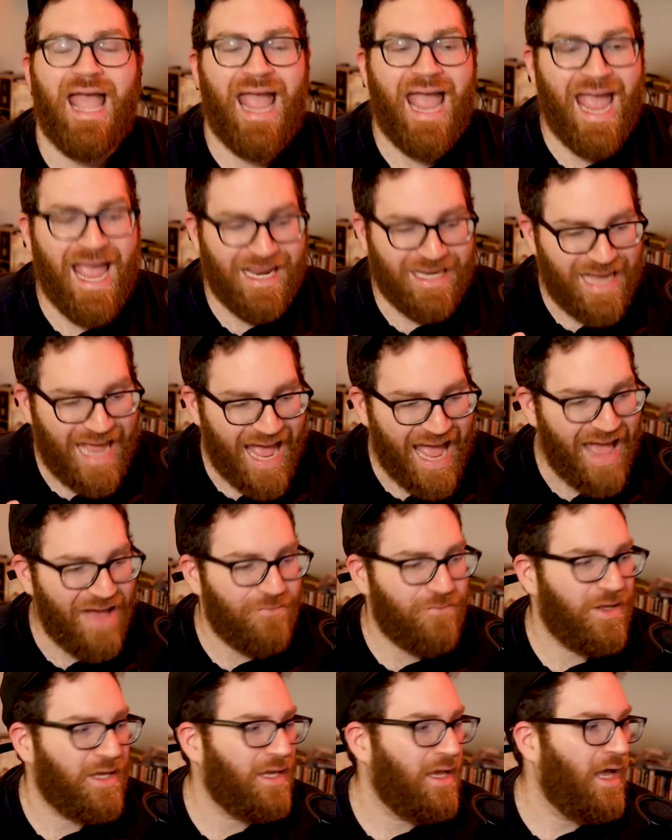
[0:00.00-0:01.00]
and
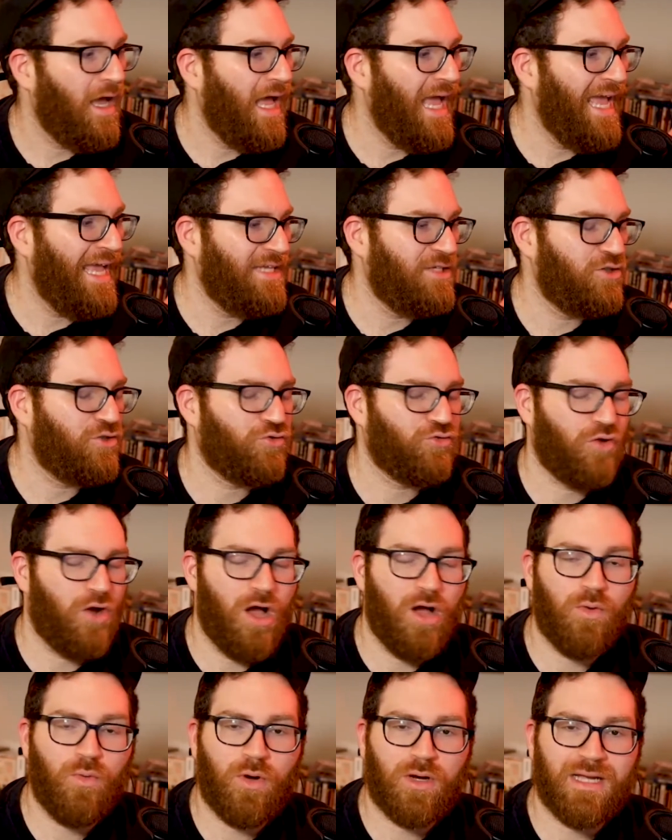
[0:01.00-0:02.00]
having a
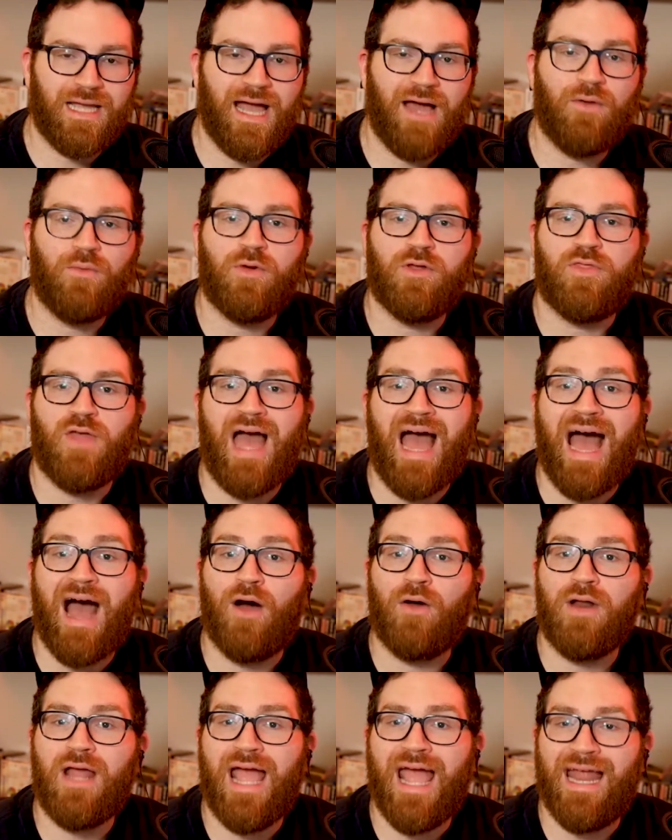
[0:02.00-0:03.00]
strong workout
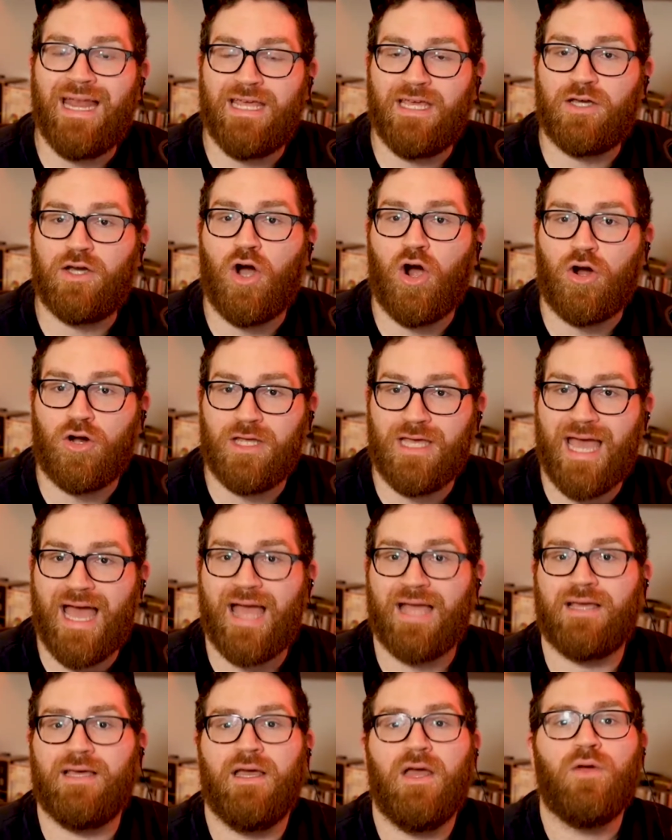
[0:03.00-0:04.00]
without any
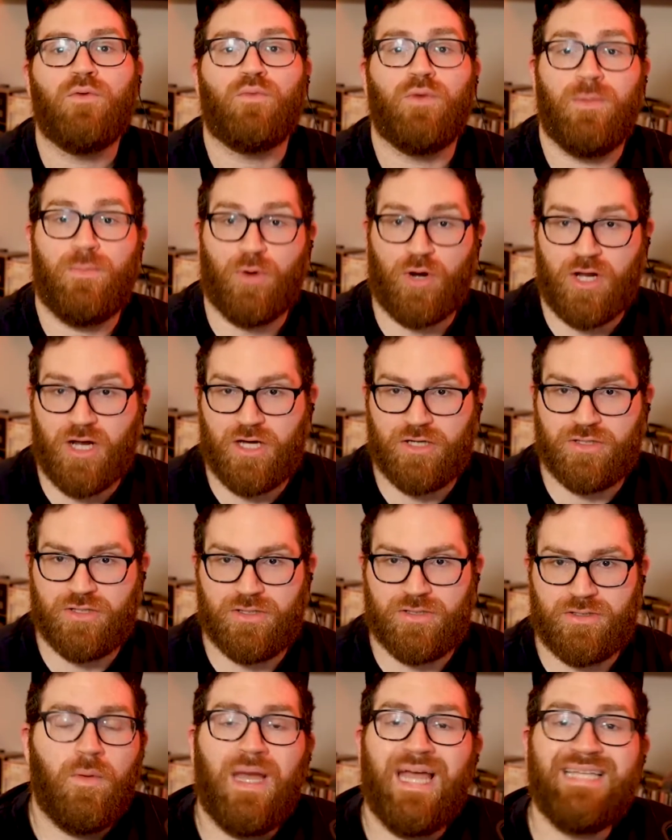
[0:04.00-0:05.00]
cardiac
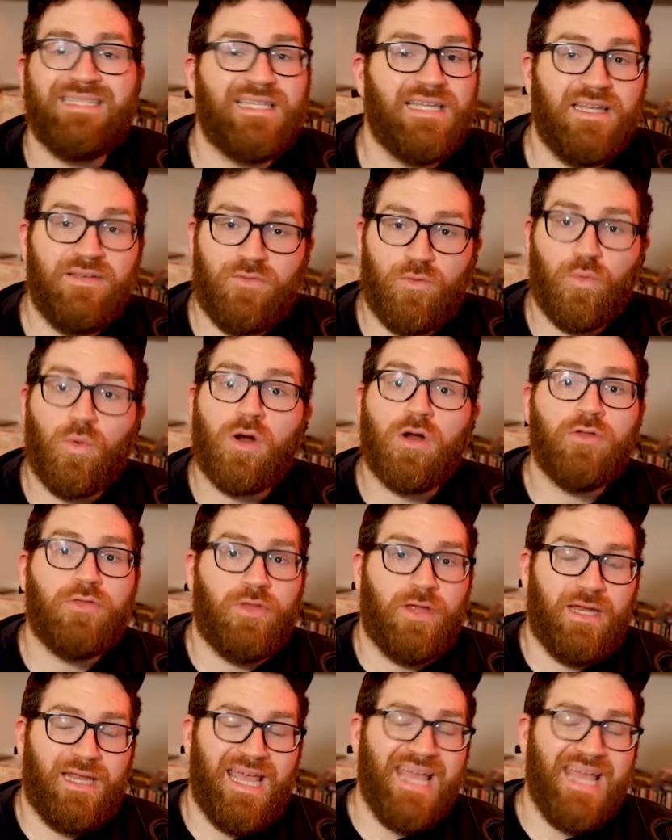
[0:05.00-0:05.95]
repercussions. Is it even worth it?